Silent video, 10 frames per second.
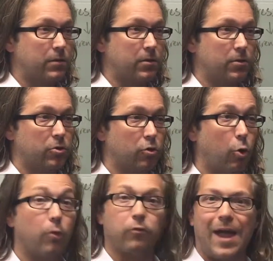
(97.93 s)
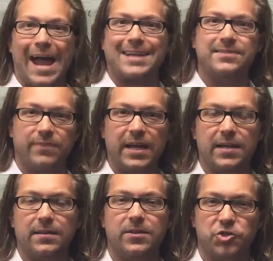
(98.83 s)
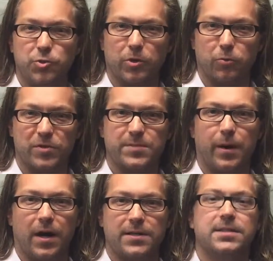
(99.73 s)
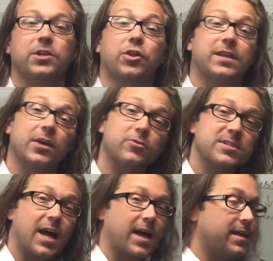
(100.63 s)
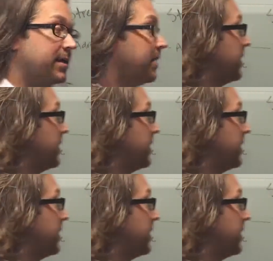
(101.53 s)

you're overactivating the adrenal response, and on the other side,